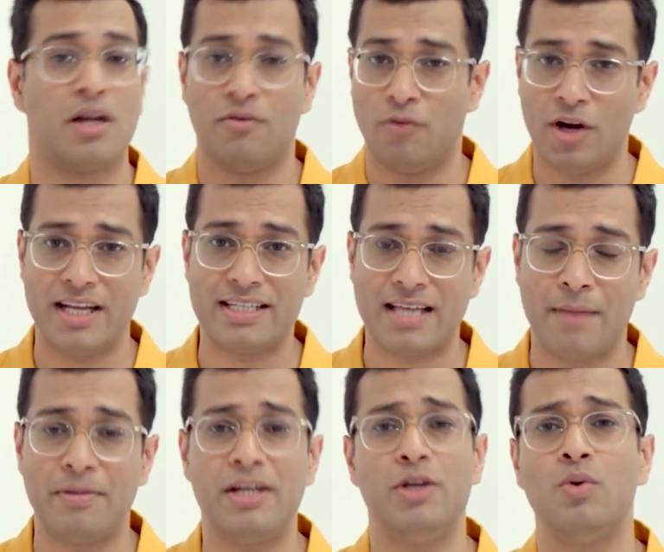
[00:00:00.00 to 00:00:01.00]
For
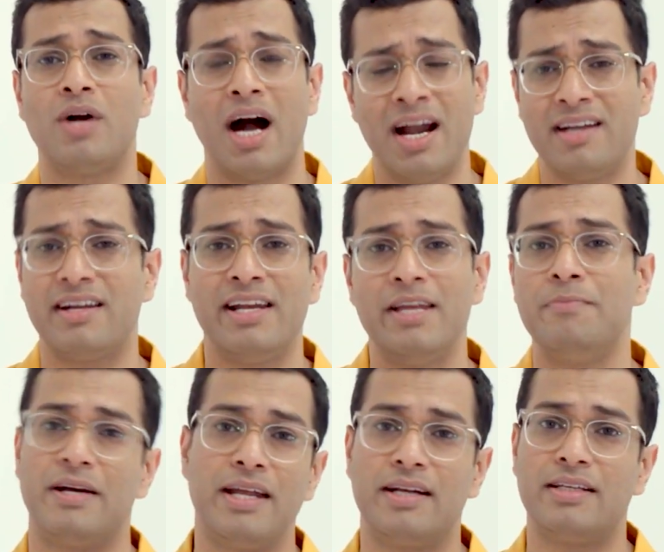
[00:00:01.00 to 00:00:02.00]
example, you can't really
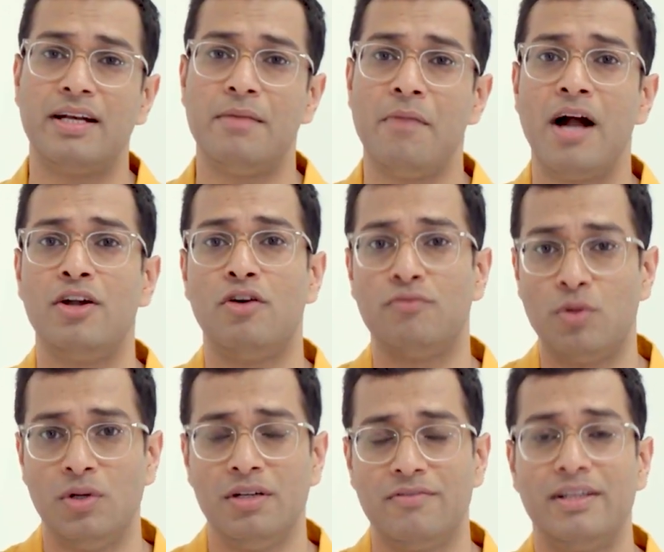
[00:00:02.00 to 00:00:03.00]
predict the demand of
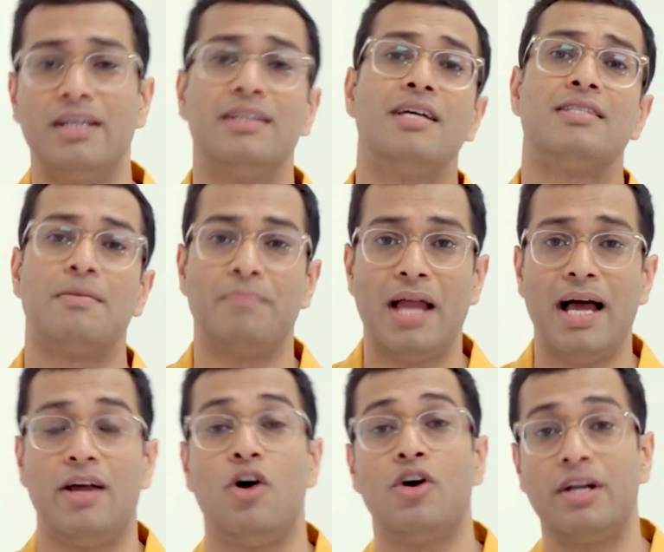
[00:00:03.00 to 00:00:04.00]
gold, whether the
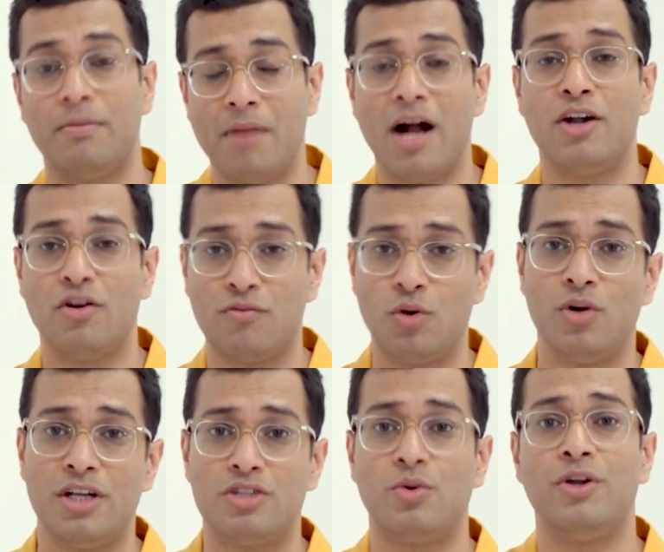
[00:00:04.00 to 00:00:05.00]
supply or demand of
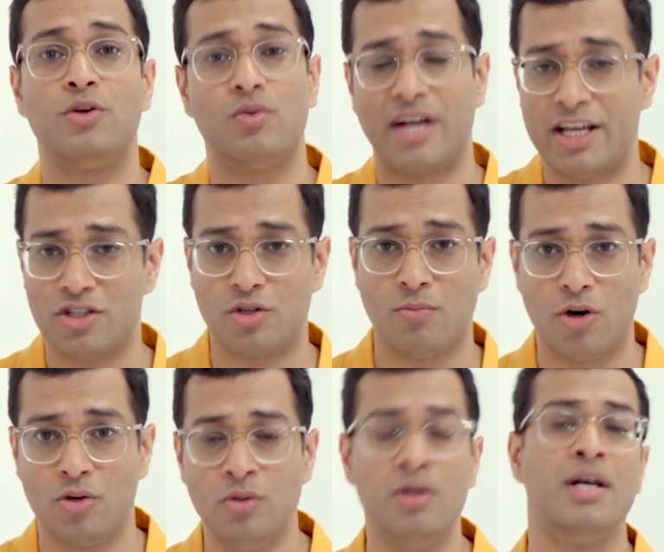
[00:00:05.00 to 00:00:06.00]
gold is going to rise
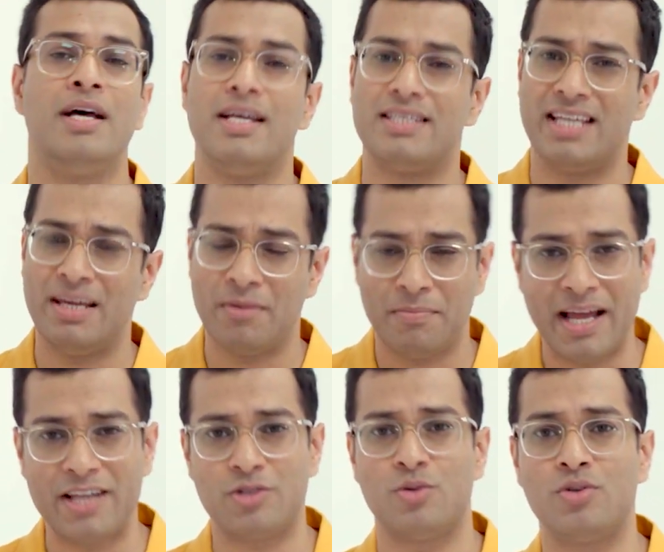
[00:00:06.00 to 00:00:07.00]
tomorrow. Same
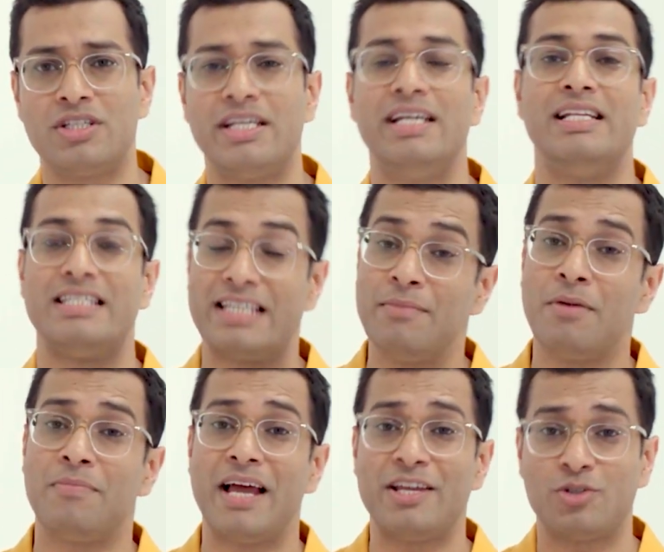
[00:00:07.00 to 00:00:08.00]
applies to steel, same
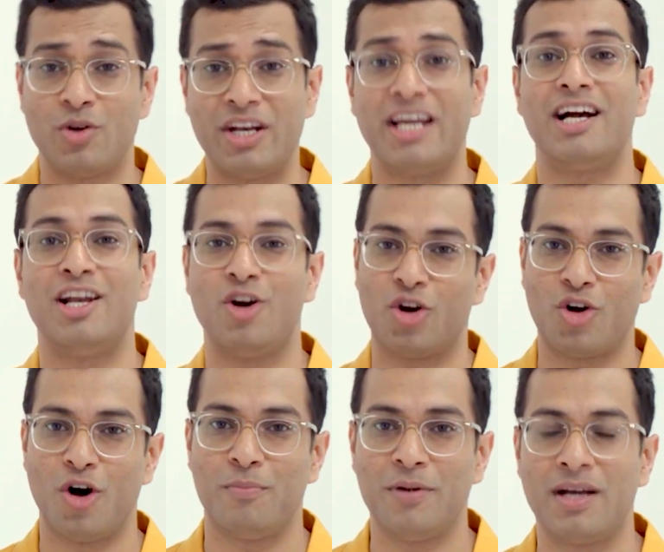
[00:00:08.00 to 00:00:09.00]
applies to nickel or
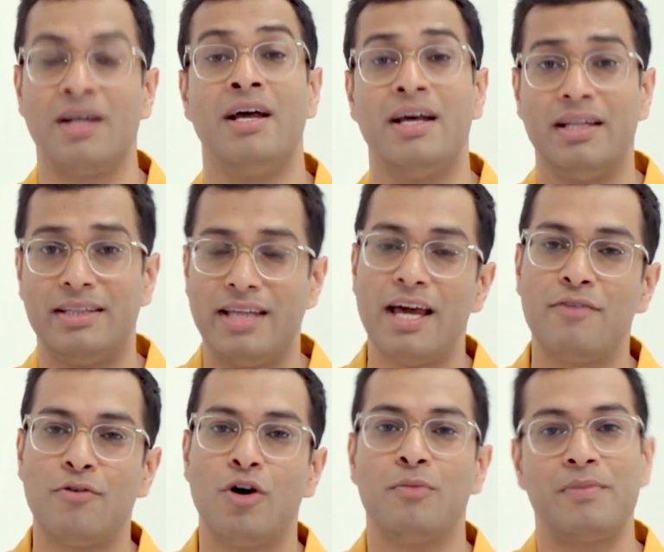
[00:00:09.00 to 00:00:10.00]
copper.
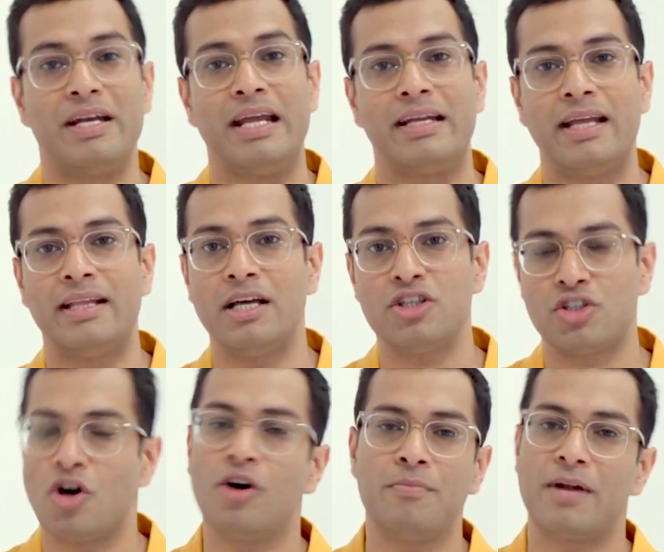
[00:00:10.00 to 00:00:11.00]
Therefore, predicting the
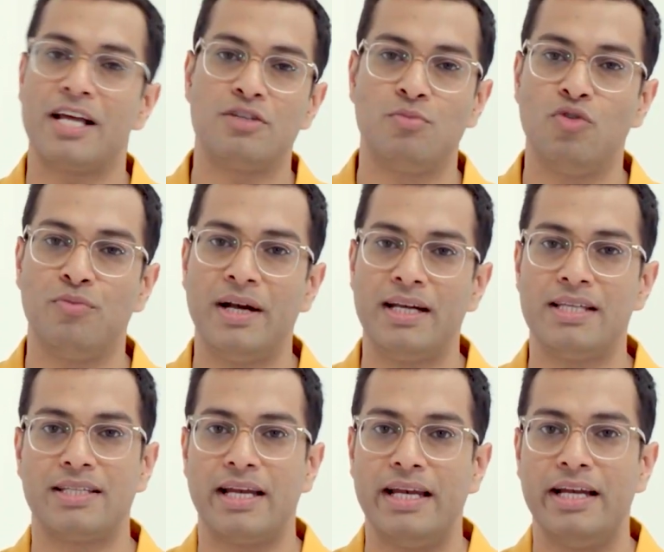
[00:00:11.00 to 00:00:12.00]
stock price movement
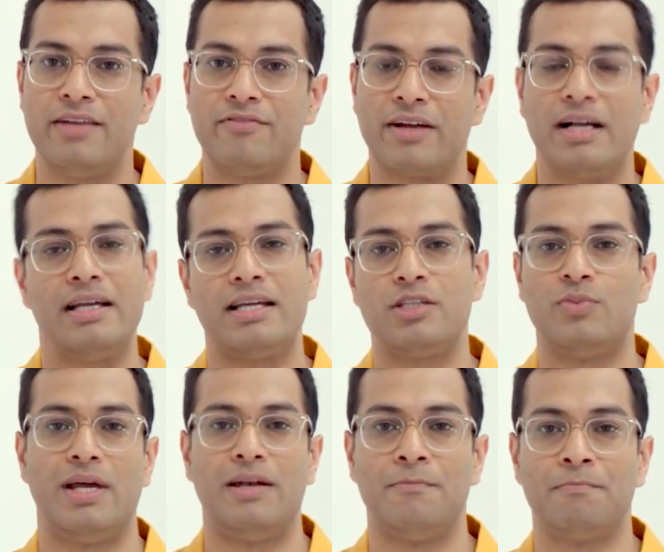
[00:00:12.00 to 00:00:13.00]
is really difficult as
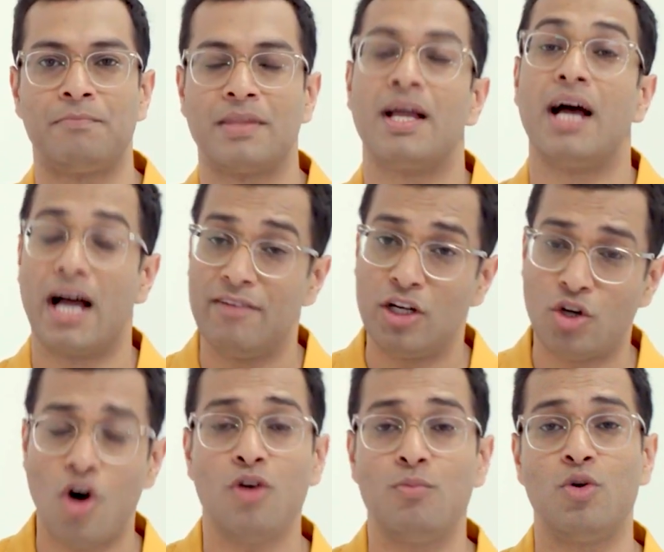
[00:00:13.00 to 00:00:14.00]
well. I will
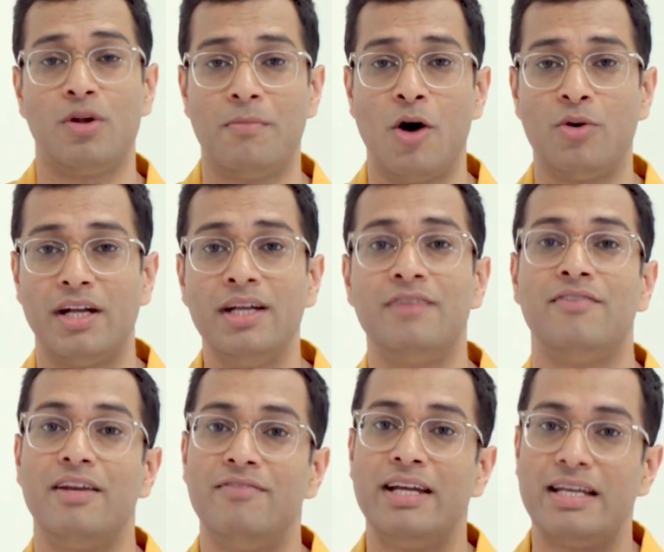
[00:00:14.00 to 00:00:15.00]
talk more about it
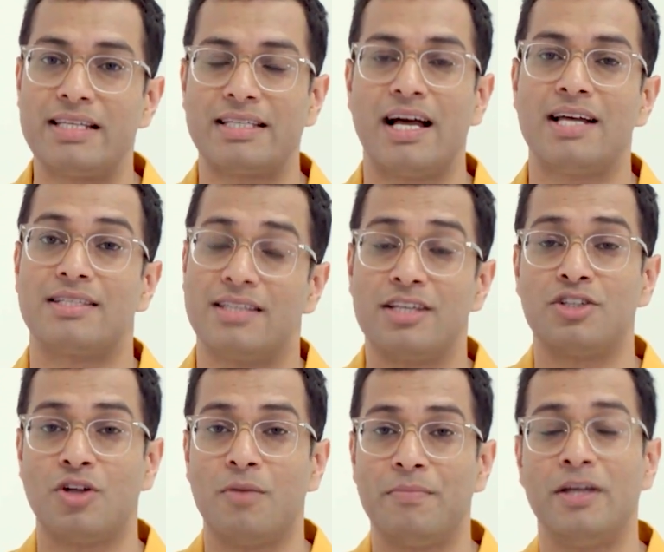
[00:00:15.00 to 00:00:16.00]
when we discuss this
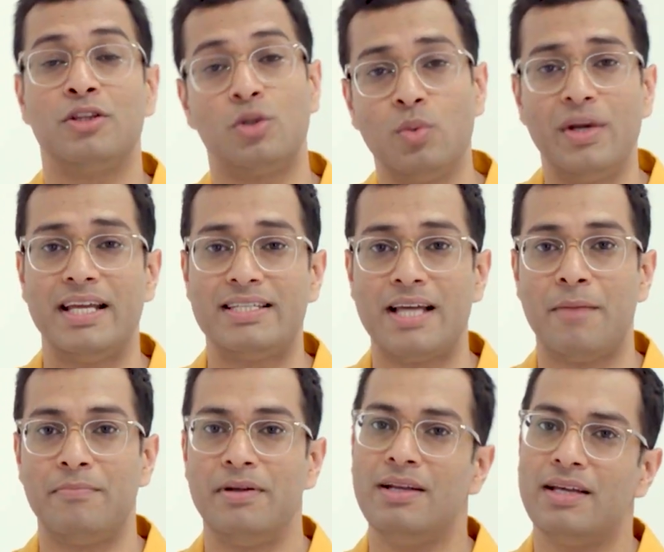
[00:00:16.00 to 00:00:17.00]
topic through an
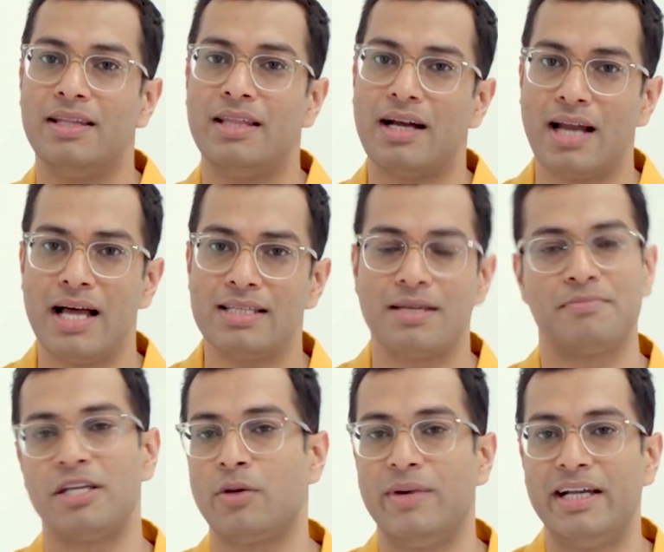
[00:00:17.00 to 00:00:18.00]
example in the class
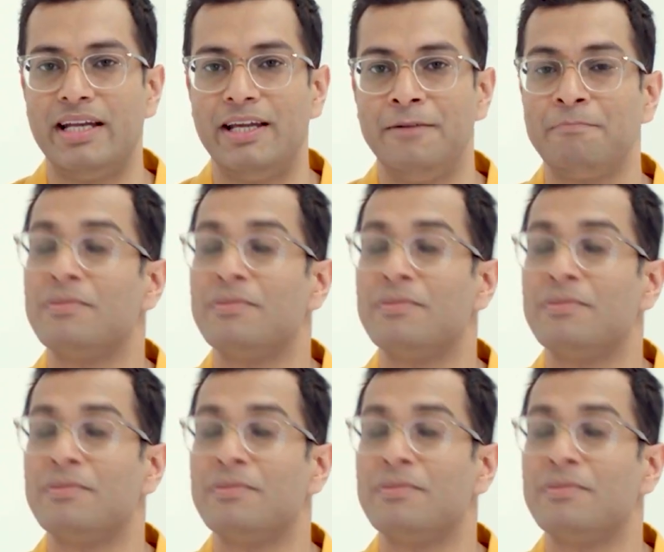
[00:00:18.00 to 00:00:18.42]
subsequently.